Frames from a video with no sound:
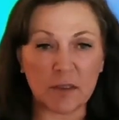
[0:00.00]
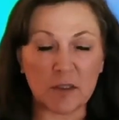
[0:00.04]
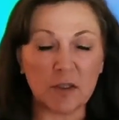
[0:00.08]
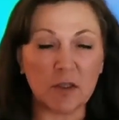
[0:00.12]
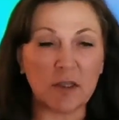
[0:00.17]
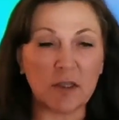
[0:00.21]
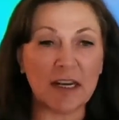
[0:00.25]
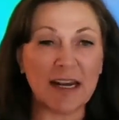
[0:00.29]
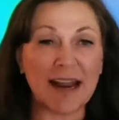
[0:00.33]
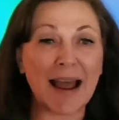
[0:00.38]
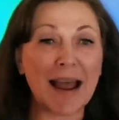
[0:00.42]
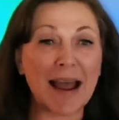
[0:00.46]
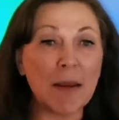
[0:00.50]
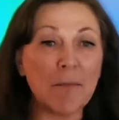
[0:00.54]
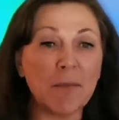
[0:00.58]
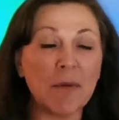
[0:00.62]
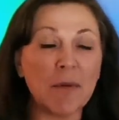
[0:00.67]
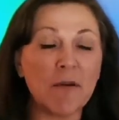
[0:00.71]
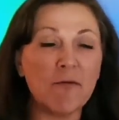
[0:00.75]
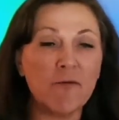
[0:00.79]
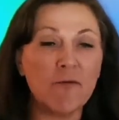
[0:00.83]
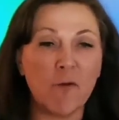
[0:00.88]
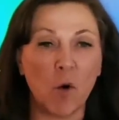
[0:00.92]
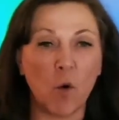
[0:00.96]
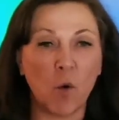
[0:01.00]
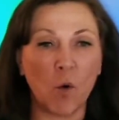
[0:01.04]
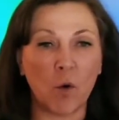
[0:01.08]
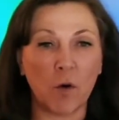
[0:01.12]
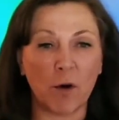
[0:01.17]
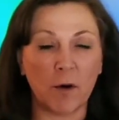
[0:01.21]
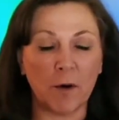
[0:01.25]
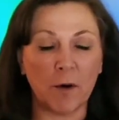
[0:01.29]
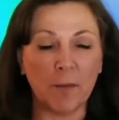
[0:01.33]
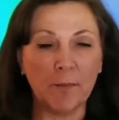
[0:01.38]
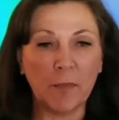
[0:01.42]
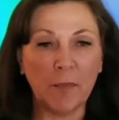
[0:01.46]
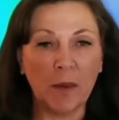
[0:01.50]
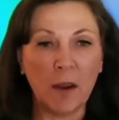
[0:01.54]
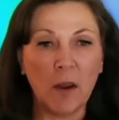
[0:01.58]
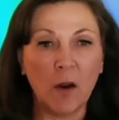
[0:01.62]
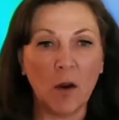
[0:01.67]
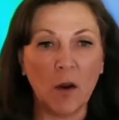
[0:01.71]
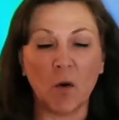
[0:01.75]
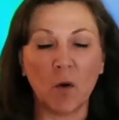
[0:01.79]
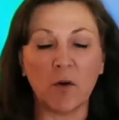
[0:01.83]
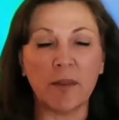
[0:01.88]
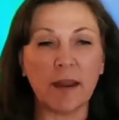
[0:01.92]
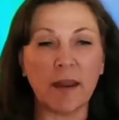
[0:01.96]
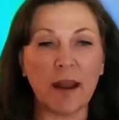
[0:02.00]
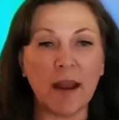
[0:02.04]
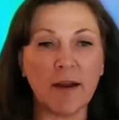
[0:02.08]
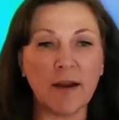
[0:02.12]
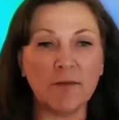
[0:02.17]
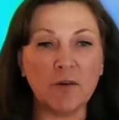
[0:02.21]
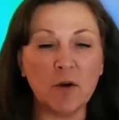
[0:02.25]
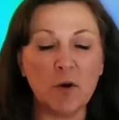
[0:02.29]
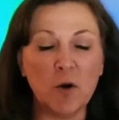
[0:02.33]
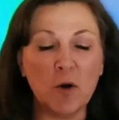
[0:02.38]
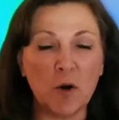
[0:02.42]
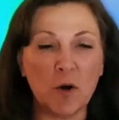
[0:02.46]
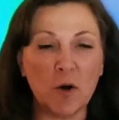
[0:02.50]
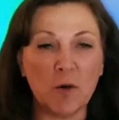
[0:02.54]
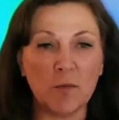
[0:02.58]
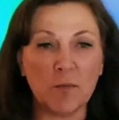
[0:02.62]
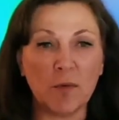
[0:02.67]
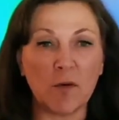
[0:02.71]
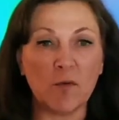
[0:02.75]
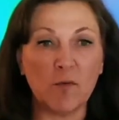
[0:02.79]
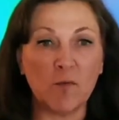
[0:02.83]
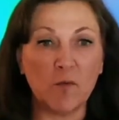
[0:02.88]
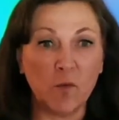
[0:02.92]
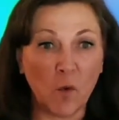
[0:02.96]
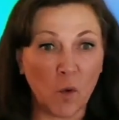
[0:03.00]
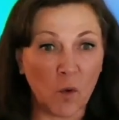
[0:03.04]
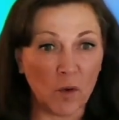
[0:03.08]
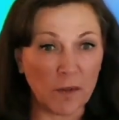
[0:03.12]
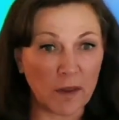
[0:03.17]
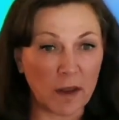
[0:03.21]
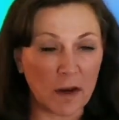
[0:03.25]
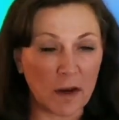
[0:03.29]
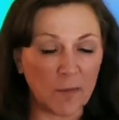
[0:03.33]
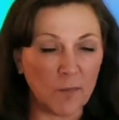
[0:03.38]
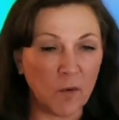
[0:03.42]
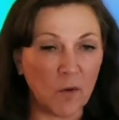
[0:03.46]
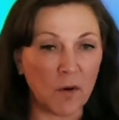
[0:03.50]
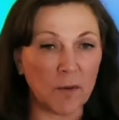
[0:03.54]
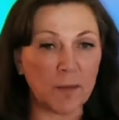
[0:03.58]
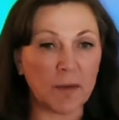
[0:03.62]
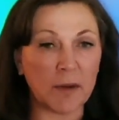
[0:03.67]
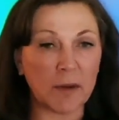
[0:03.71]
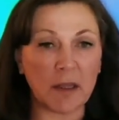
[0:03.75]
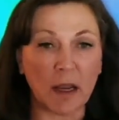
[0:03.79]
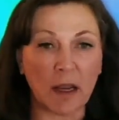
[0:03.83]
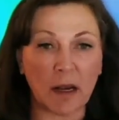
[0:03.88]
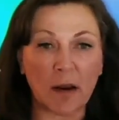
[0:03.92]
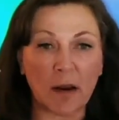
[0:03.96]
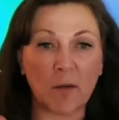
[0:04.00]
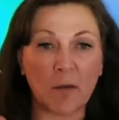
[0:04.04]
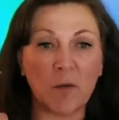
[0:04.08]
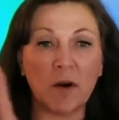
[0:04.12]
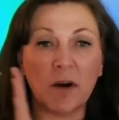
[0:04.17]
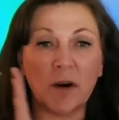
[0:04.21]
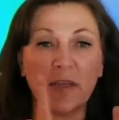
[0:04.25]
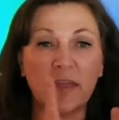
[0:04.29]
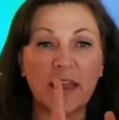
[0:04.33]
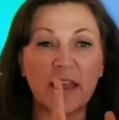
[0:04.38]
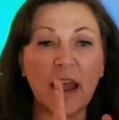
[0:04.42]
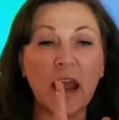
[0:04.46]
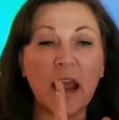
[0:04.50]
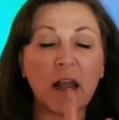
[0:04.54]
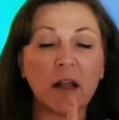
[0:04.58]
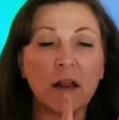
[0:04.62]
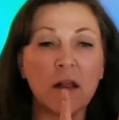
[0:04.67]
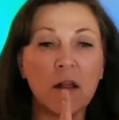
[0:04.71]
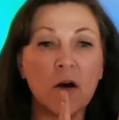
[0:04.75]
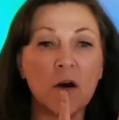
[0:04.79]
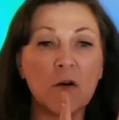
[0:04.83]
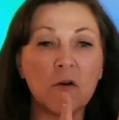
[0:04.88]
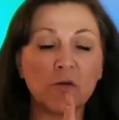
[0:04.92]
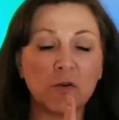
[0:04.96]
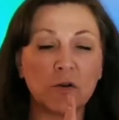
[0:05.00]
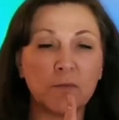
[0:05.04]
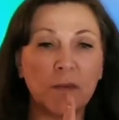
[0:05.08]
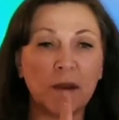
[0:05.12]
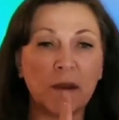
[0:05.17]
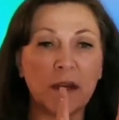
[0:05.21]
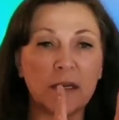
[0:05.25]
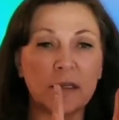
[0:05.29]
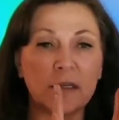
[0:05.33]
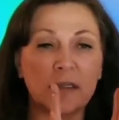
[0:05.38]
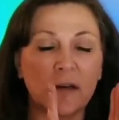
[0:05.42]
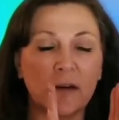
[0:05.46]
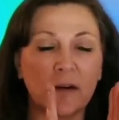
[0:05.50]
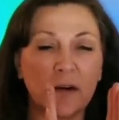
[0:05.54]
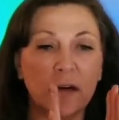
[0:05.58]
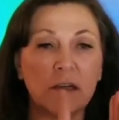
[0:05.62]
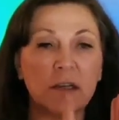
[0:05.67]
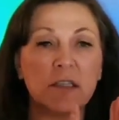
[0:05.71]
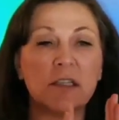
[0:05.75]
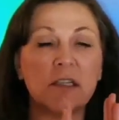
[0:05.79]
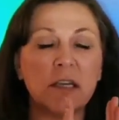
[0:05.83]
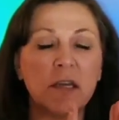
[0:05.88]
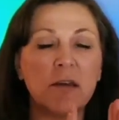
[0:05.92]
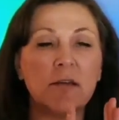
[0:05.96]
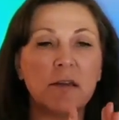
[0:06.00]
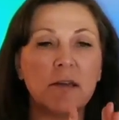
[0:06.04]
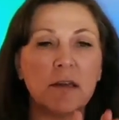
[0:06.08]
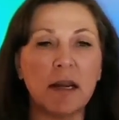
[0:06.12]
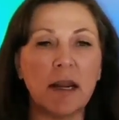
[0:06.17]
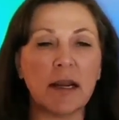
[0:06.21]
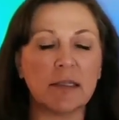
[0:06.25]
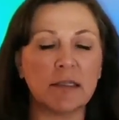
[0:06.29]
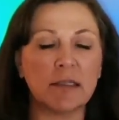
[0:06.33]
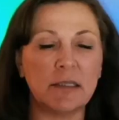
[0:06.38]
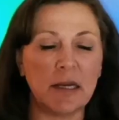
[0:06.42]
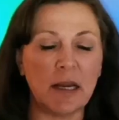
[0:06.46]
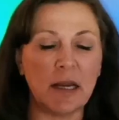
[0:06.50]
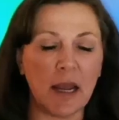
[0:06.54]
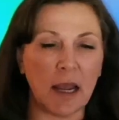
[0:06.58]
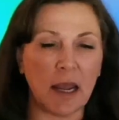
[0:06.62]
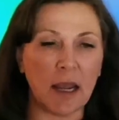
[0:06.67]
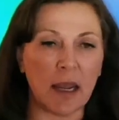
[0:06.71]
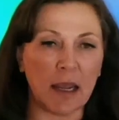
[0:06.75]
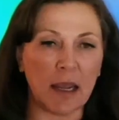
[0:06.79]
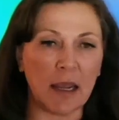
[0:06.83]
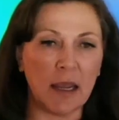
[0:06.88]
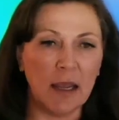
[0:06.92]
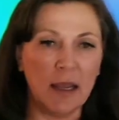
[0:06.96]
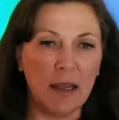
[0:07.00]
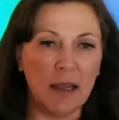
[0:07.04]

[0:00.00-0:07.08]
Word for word: So the night before or the afternoon before that appointment, and I want it that close because they're going to see you the next day.